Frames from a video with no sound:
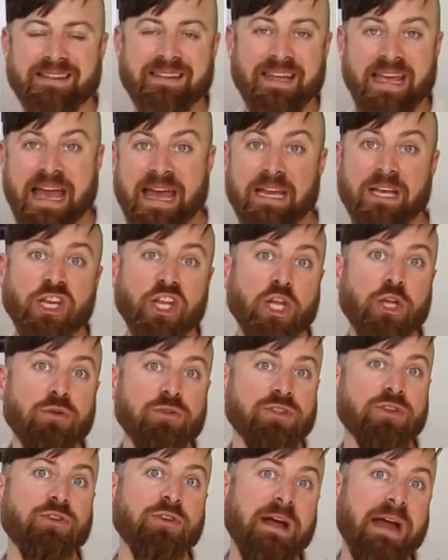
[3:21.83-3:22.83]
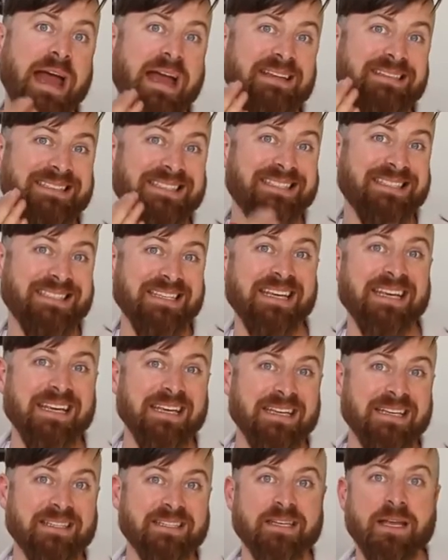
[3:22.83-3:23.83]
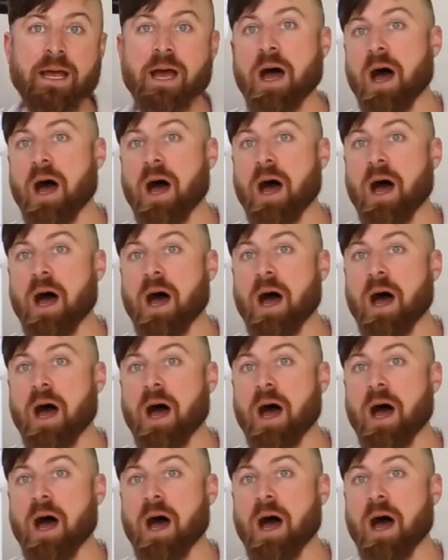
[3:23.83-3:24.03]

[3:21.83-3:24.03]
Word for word: the end user sees